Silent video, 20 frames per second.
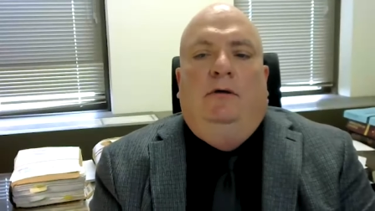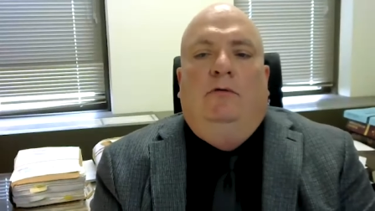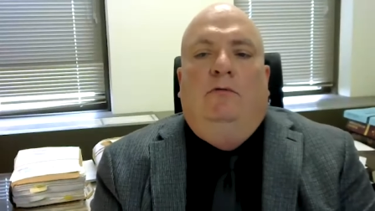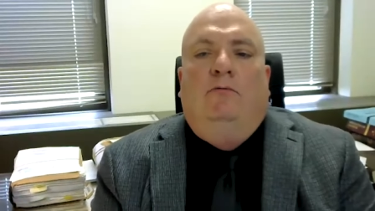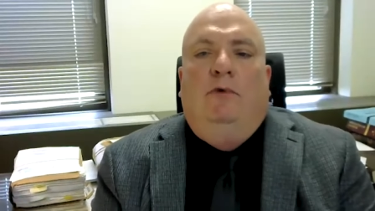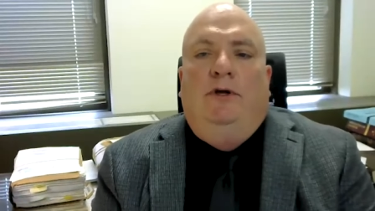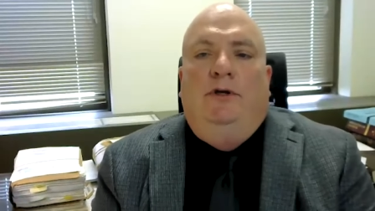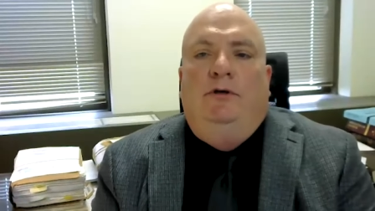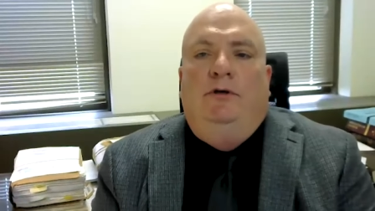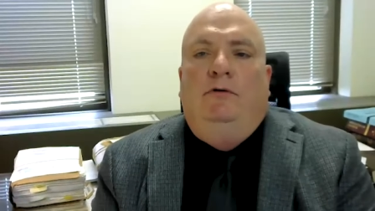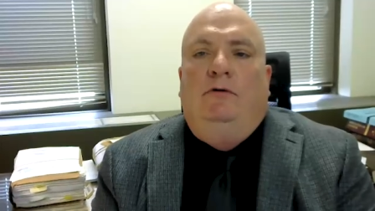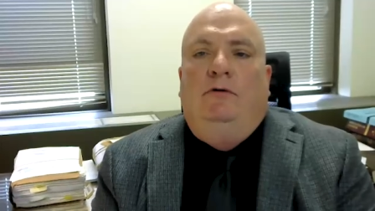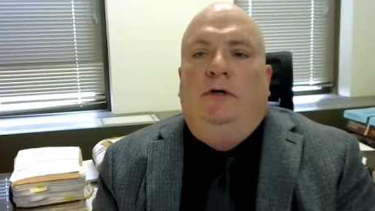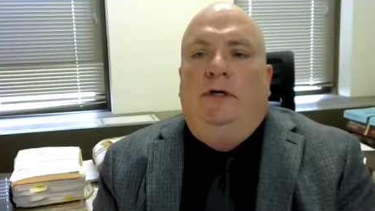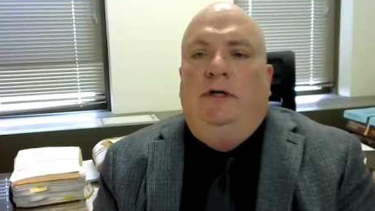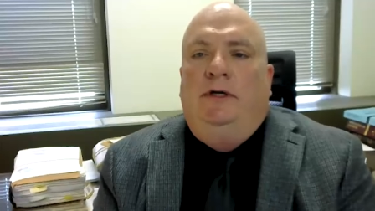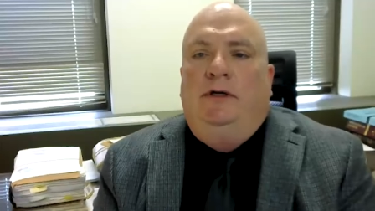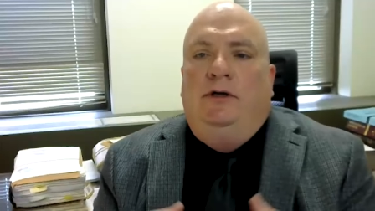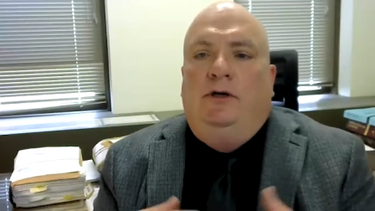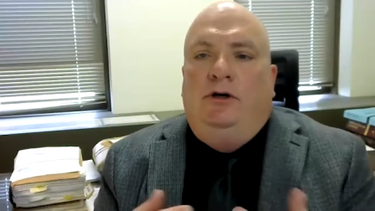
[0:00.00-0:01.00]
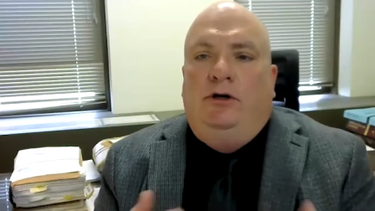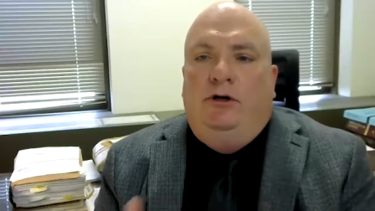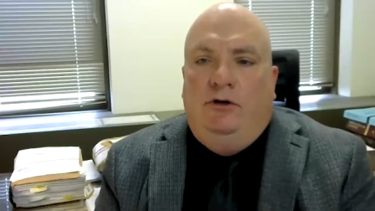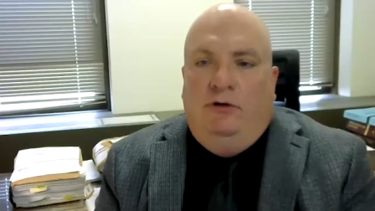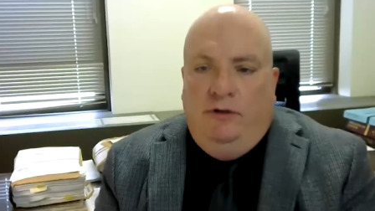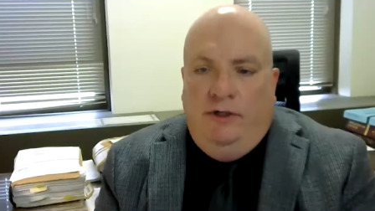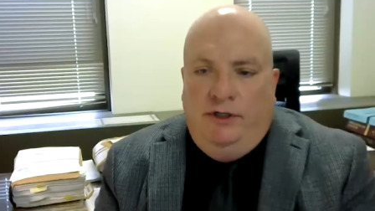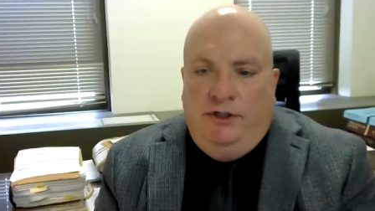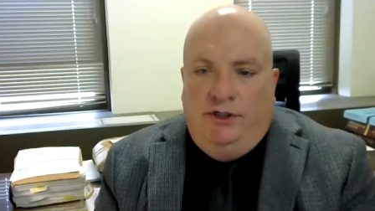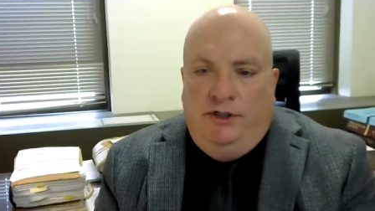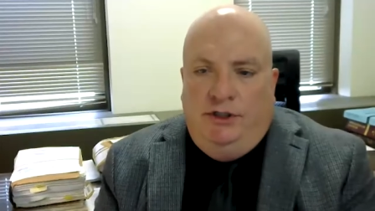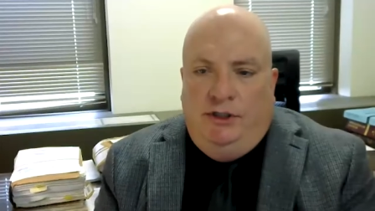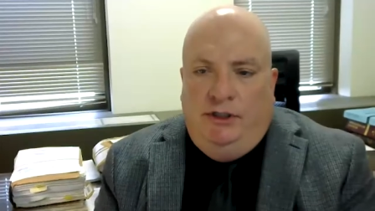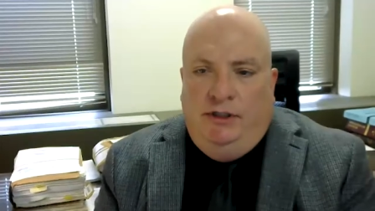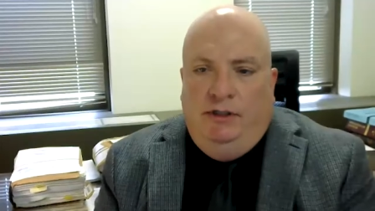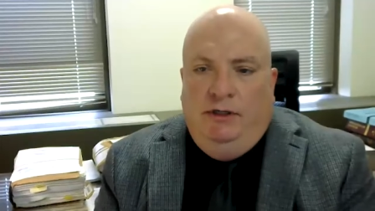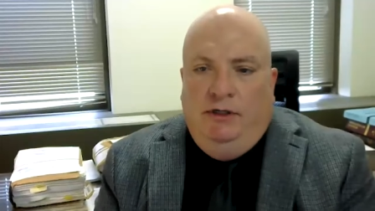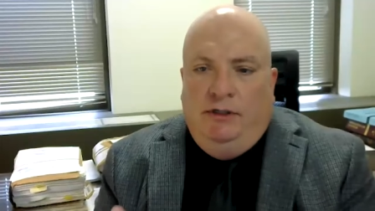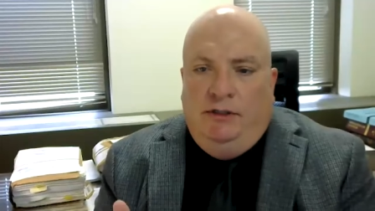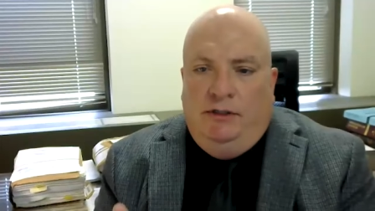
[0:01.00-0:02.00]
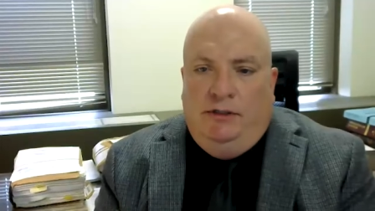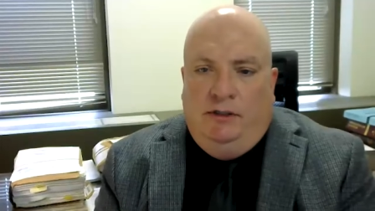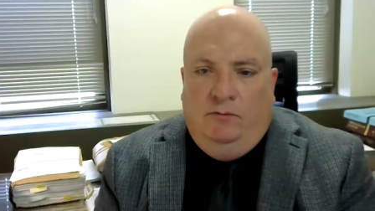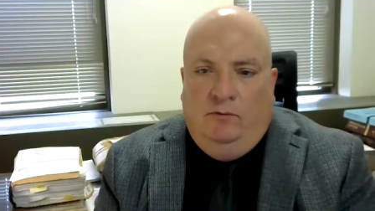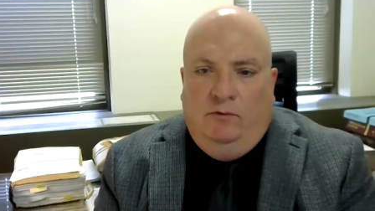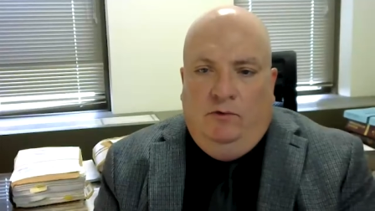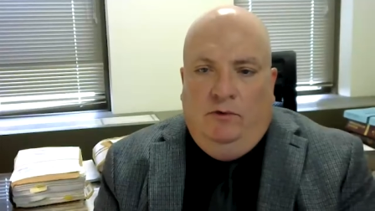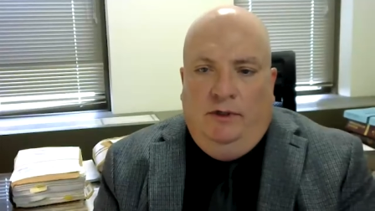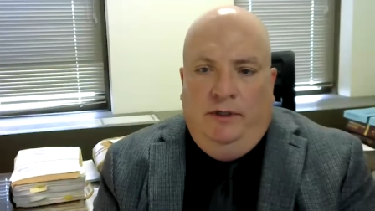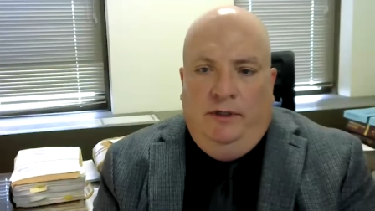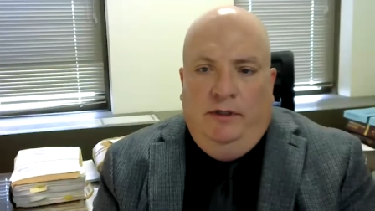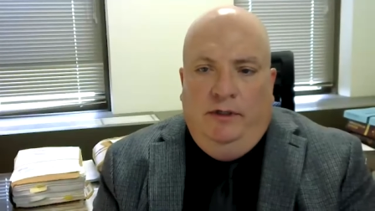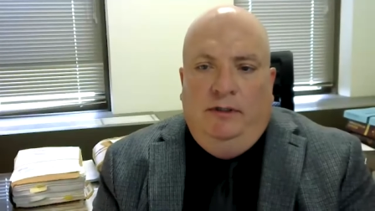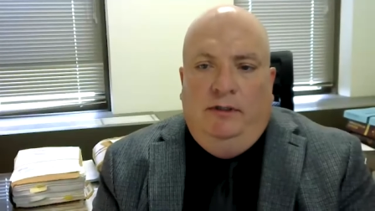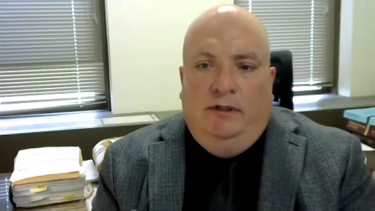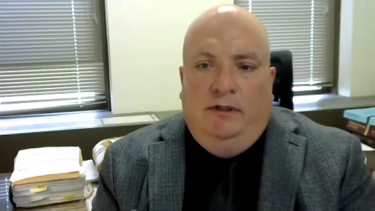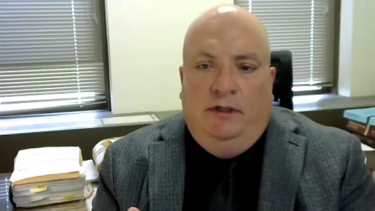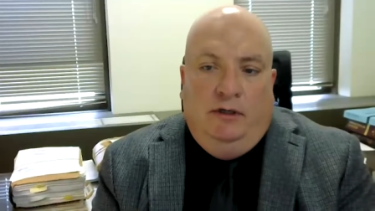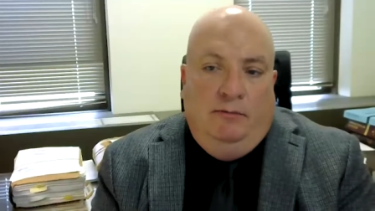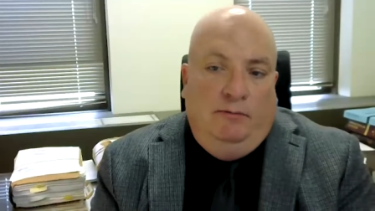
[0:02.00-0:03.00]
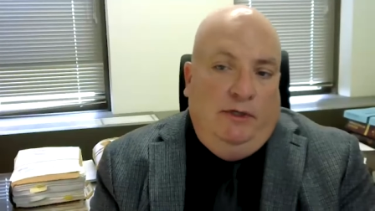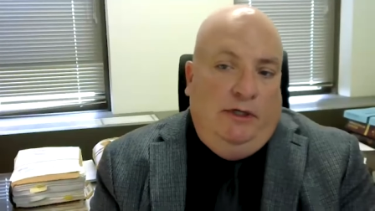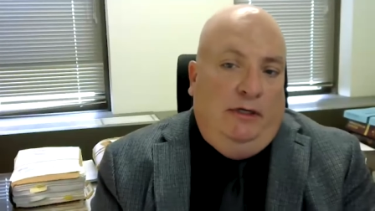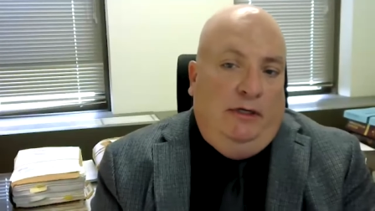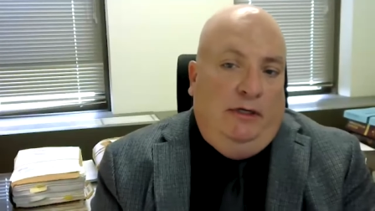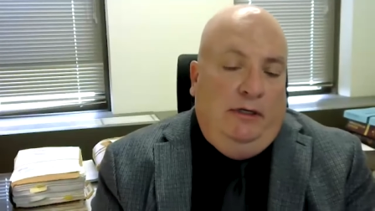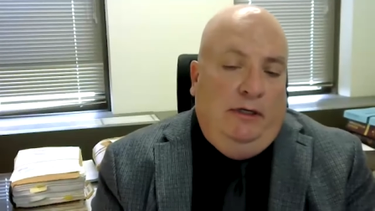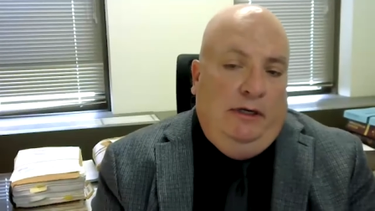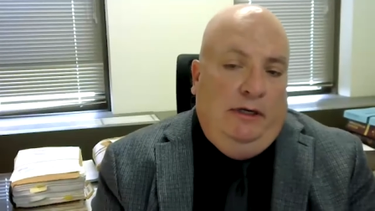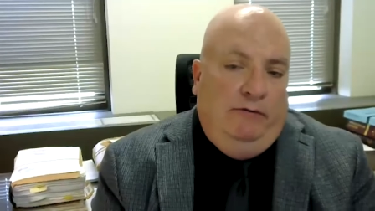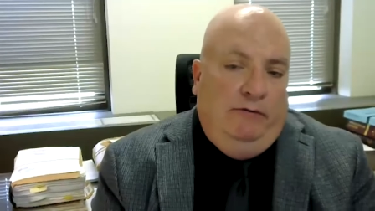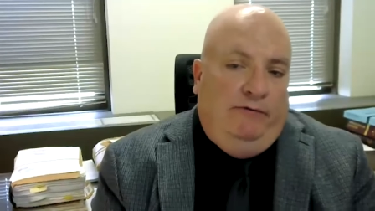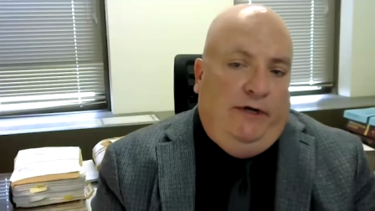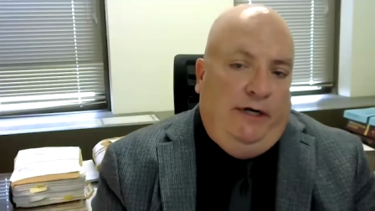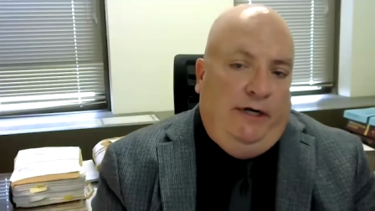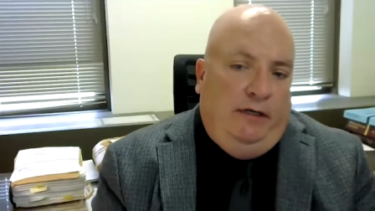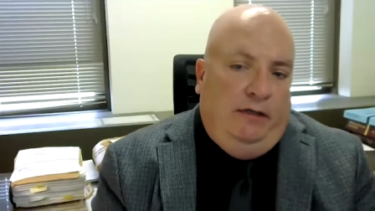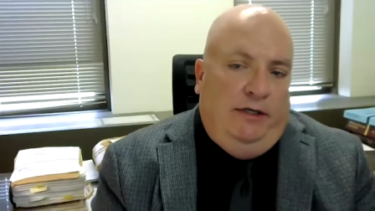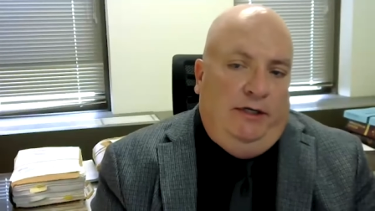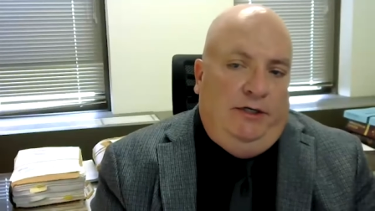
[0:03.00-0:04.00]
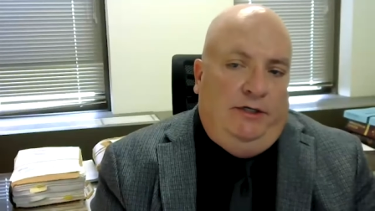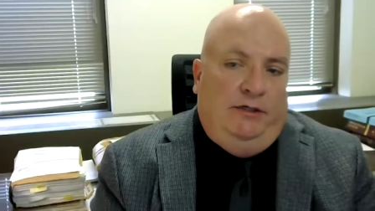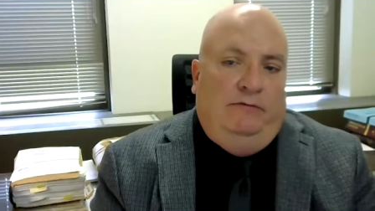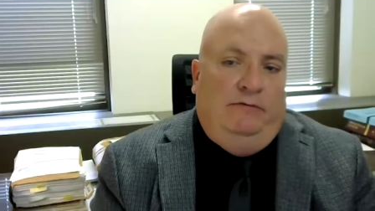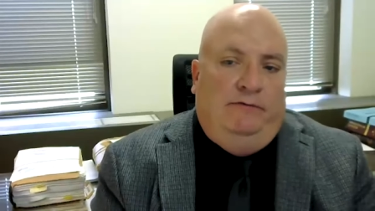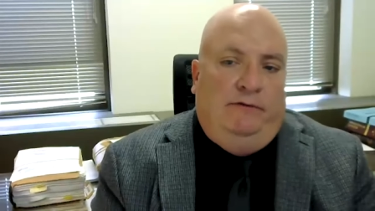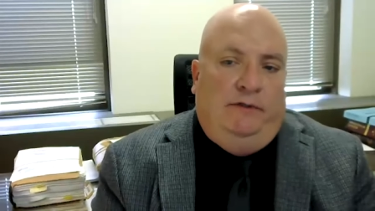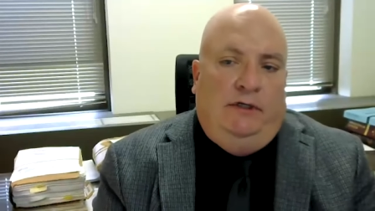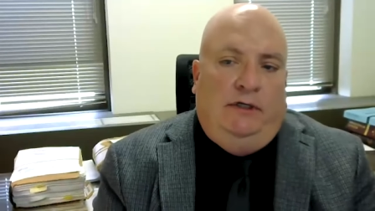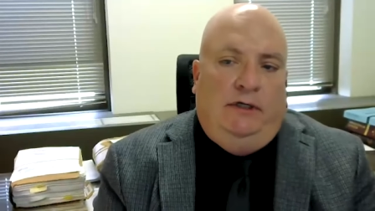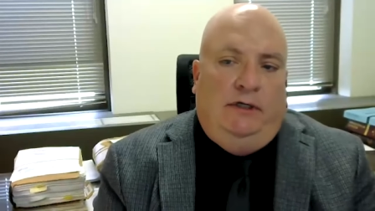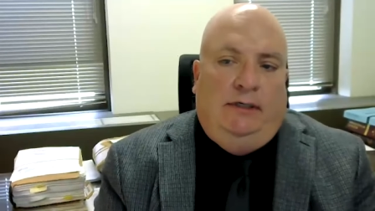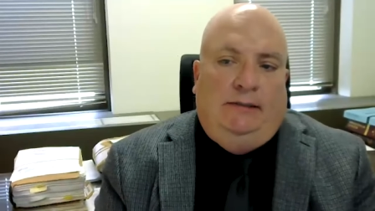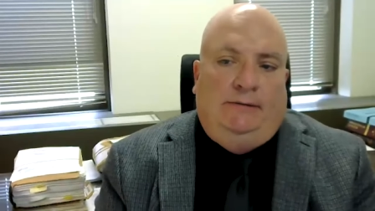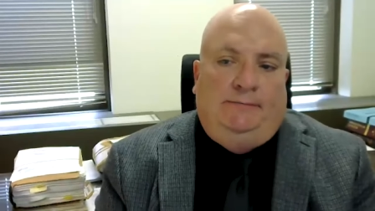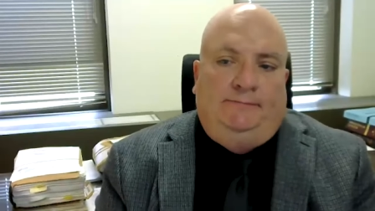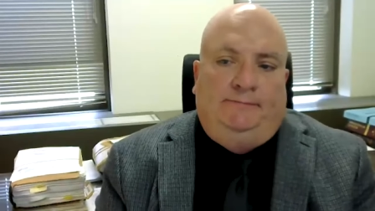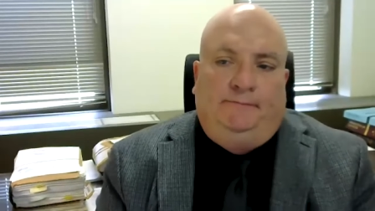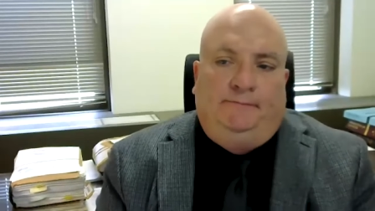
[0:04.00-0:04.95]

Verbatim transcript: when you're encouraging someone to commit a violation of law.